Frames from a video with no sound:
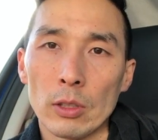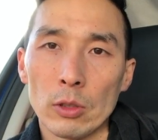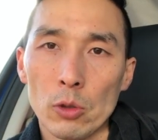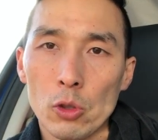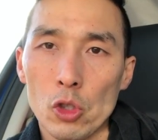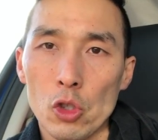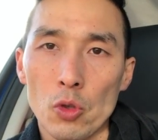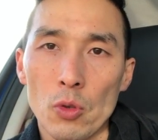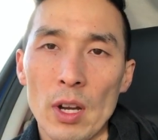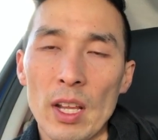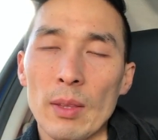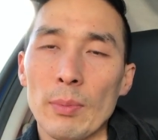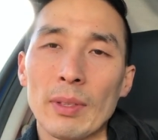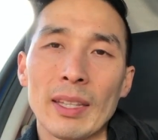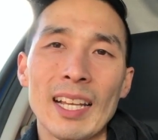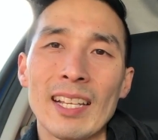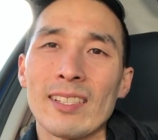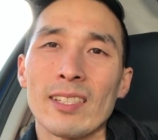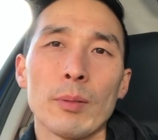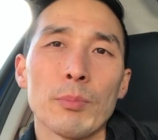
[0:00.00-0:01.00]
to lose strength but
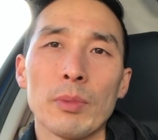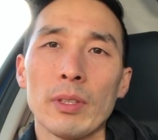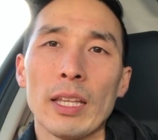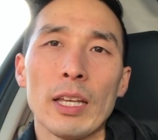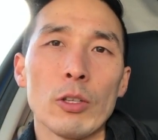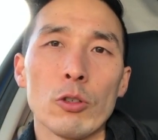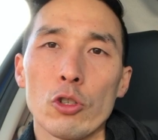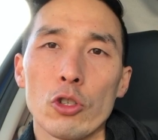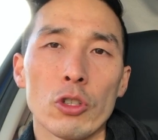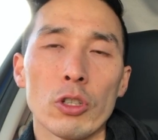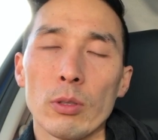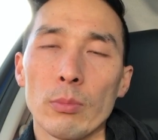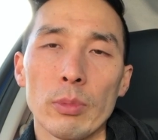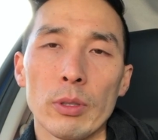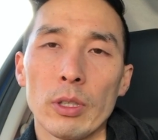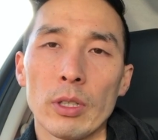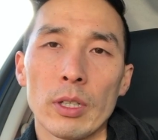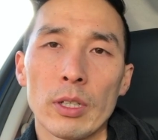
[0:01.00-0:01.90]
that's something that you shouldn't be